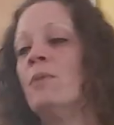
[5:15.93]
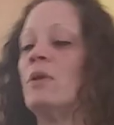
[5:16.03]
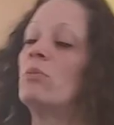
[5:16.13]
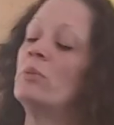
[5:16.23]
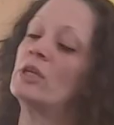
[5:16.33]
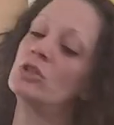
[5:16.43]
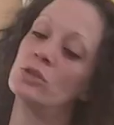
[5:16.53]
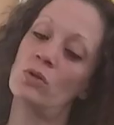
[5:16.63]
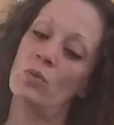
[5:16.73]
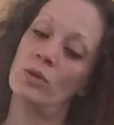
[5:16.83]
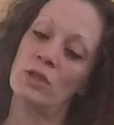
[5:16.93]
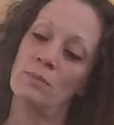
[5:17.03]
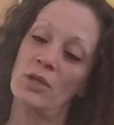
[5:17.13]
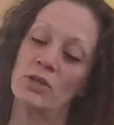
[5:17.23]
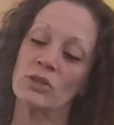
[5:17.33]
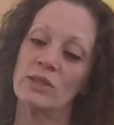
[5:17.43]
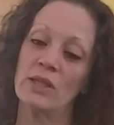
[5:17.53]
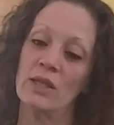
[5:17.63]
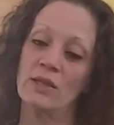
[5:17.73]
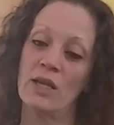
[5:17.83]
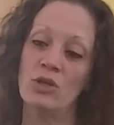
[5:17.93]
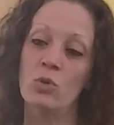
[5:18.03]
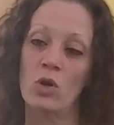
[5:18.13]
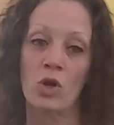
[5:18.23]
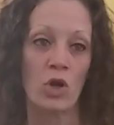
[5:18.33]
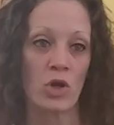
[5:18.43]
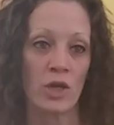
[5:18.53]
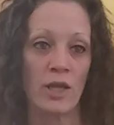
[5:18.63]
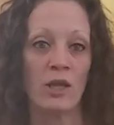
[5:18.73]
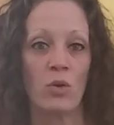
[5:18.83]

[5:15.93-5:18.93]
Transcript: Maybe because you don't want them to understand that you are hurting